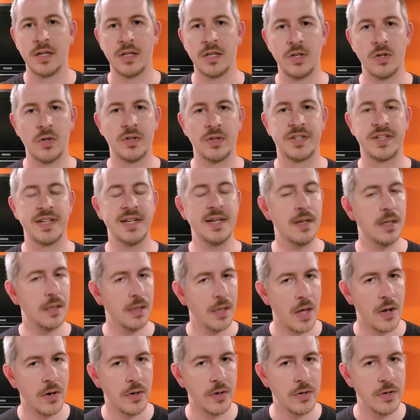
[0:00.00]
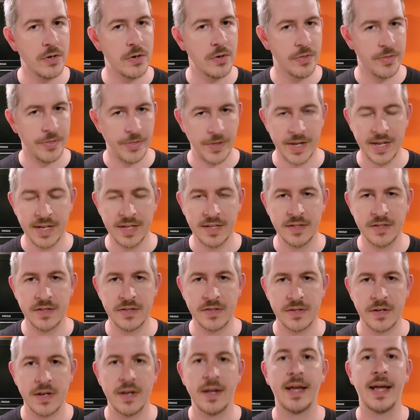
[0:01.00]
You'll declutter your
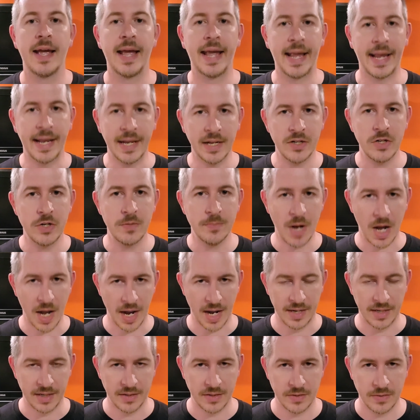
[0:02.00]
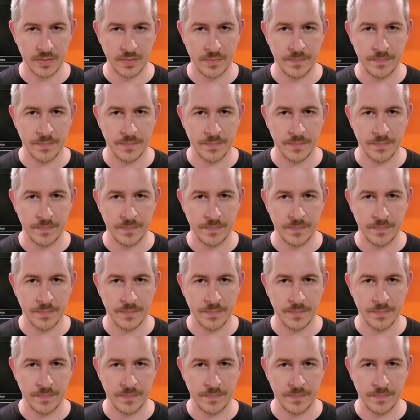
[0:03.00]
things and your mind,